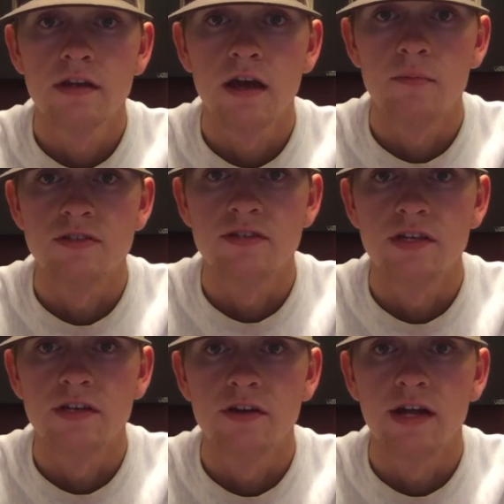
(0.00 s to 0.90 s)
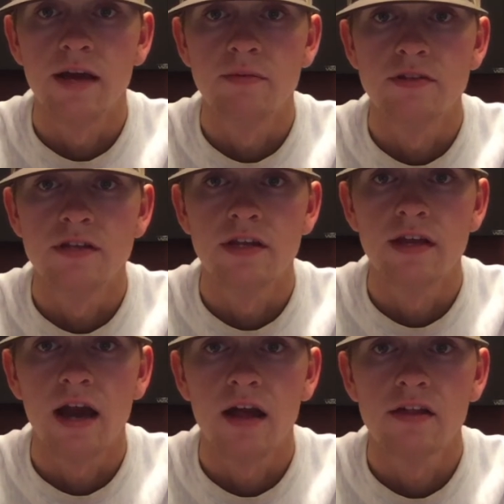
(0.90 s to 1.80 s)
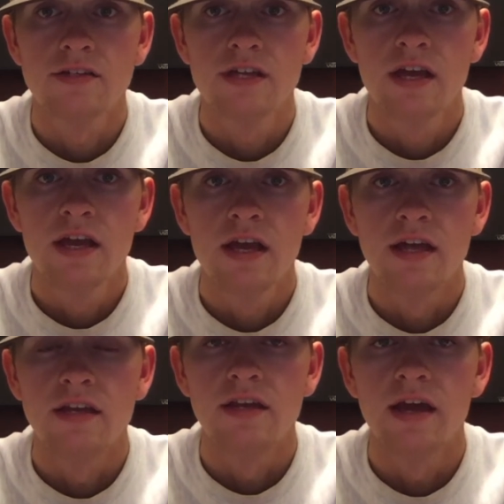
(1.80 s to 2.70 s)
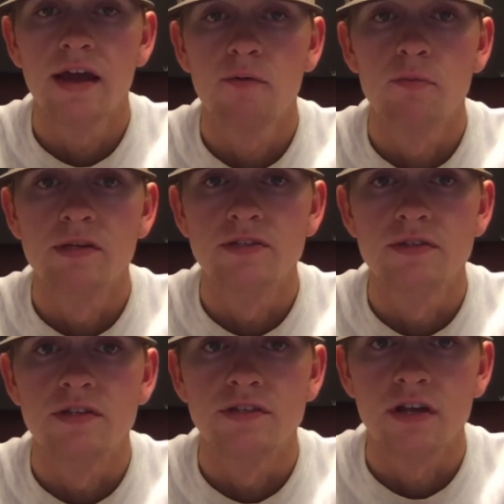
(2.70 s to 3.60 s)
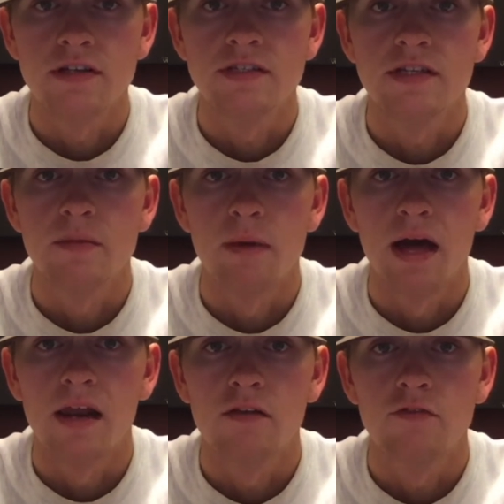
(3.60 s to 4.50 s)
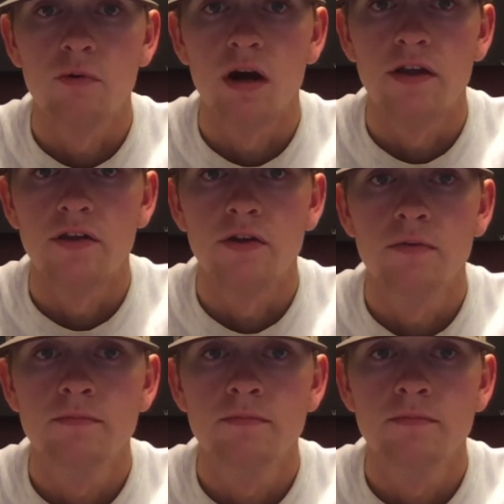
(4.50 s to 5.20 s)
I'm a senior at Hampden-Sydney College, and today I will be discussing the Battle of Guandu.